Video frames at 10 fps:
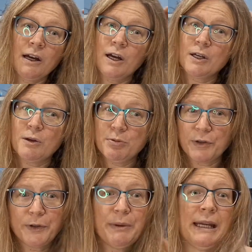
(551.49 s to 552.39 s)
I got put
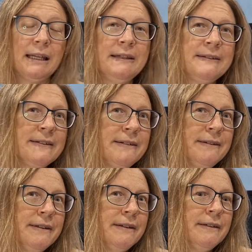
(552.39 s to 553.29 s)
on the wait list.
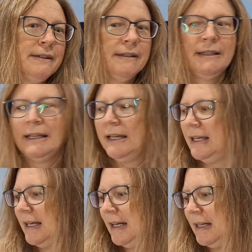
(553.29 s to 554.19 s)

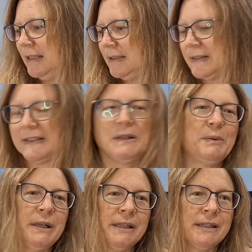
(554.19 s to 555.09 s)
So
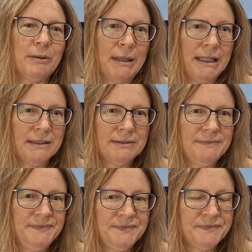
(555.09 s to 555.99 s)
worth the wait.
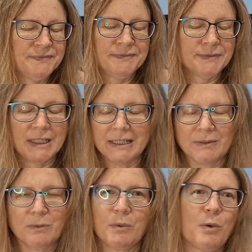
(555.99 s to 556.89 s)

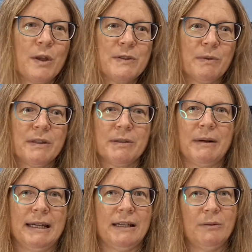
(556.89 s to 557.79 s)
It's worth the
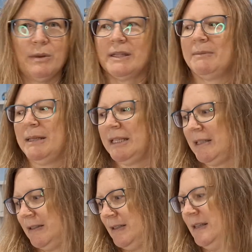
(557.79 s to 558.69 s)
wait and worth the
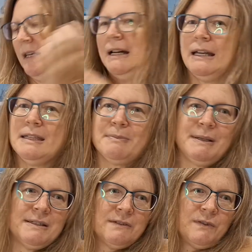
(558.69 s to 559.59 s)
money. It's a
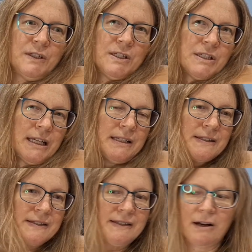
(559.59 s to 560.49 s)
piece of furniture in
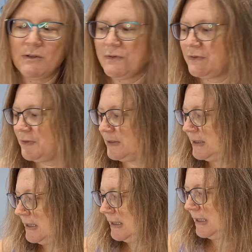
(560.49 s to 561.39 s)
itself.
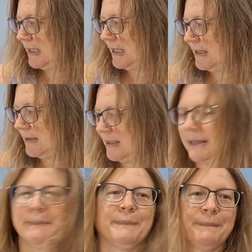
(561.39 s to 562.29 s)
Yep.